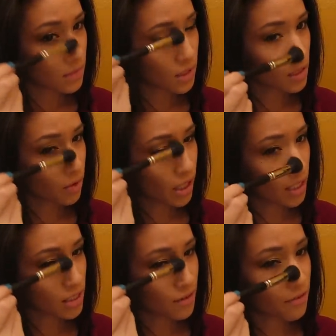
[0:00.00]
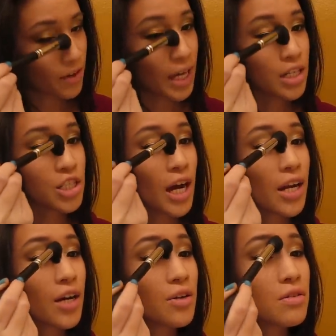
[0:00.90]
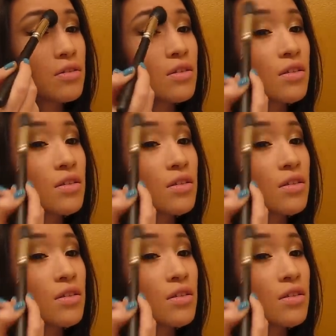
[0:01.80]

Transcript: This creates a fake shadow.